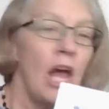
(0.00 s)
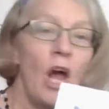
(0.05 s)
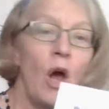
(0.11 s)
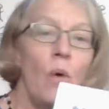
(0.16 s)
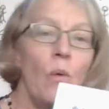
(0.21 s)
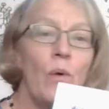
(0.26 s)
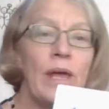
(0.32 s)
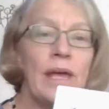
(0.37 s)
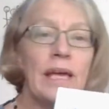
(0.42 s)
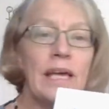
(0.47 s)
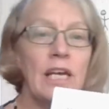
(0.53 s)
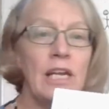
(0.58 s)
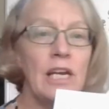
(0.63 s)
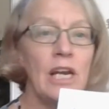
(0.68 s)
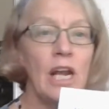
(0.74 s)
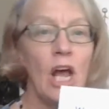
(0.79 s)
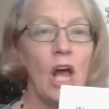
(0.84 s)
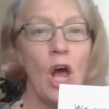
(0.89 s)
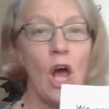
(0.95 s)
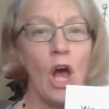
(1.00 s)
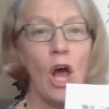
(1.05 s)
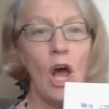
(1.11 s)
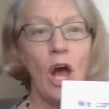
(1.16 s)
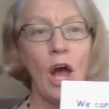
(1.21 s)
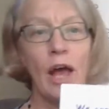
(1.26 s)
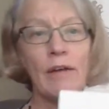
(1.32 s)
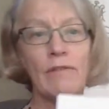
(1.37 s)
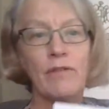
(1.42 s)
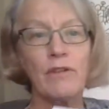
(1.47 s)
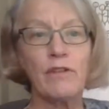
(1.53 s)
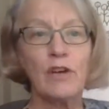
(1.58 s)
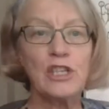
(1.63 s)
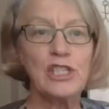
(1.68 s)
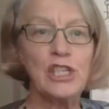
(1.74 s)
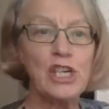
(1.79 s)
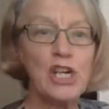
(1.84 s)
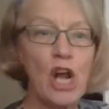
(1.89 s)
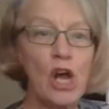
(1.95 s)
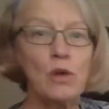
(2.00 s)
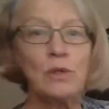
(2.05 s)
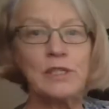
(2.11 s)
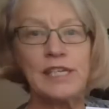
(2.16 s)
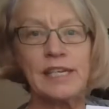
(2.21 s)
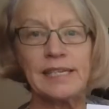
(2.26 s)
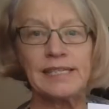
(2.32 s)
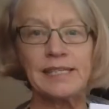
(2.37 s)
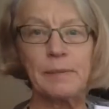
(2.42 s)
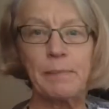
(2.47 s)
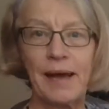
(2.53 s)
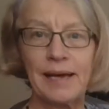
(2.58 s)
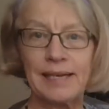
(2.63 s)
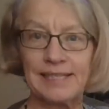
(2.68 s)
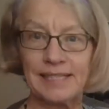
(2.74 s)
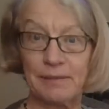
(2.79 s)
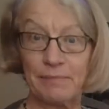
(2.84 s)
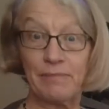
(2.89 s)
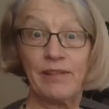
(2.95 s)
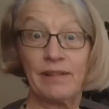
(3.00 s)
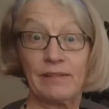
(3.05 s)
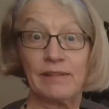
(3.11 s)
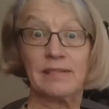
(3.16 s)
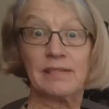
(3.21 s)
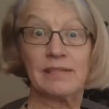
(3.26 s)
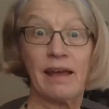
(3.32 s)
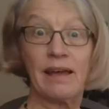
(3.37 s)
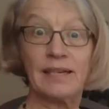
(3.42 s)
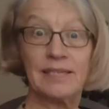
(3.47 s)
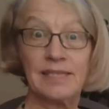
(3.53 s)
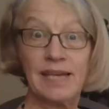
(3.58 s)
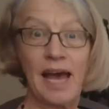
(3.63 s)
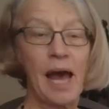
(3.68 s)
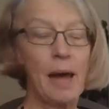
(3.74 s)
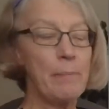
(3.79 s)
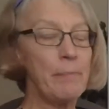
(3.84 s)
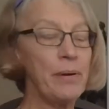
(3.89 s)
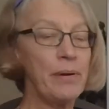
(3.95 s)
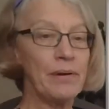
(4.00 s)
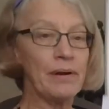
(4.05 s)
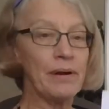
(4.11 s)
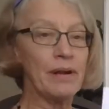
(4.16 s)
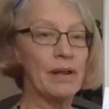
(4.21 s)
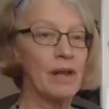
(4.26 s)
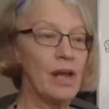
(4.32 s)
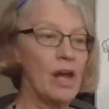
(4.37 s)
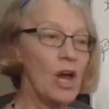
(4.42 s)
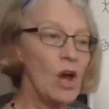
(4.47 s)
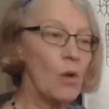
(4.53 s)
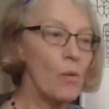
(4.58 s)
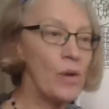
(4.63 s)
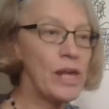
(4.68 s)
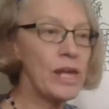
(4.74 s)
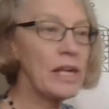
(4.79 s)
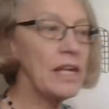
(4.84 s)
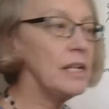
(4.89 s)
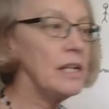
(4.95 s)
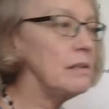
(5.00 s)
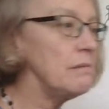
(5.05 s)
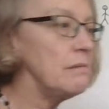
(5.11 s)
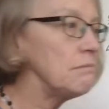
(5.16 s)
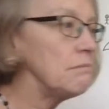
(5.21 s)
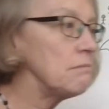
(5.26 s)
we can, if we've got a notice about something that's going to happen, we can,